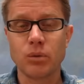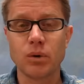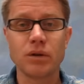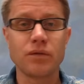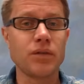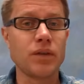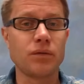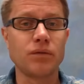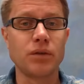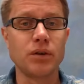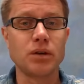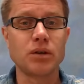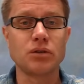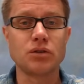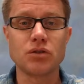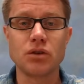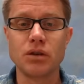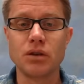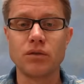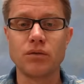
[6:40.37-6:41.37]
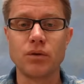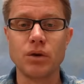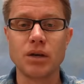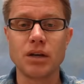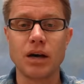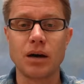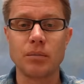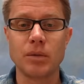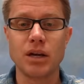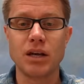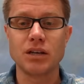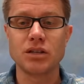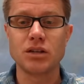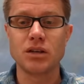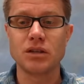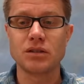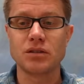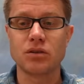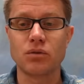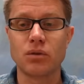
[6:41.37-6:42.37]
What if the frequency of
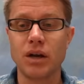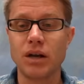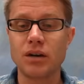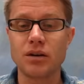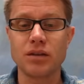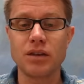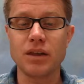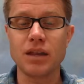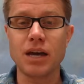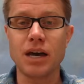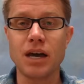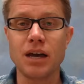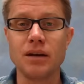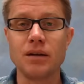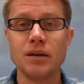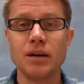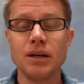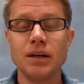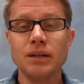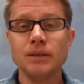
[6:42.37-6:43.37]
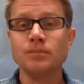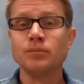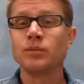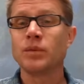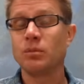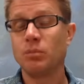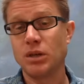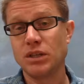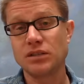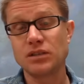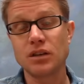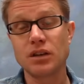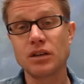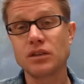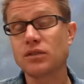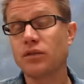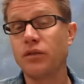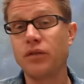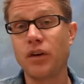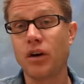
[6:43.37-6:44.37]
recombination is greater than that? It means
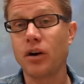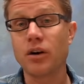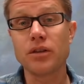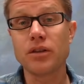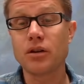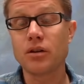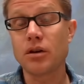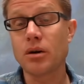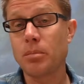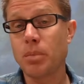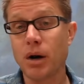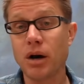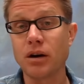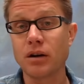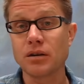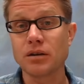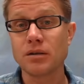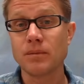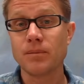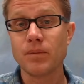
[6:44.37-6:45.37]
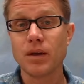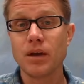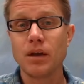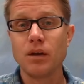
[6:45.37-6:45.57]
that it's farther apart.